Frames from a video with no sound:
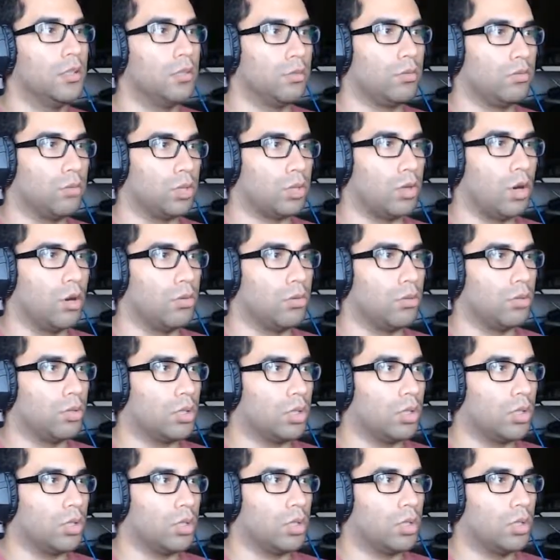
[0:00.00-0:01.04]
The toad
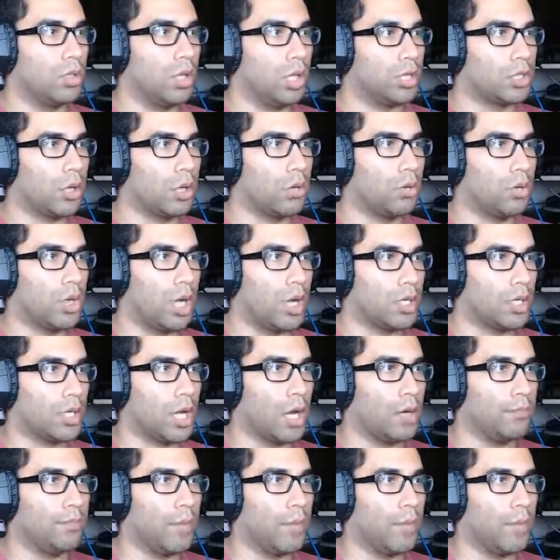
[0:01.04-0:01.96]
and the cat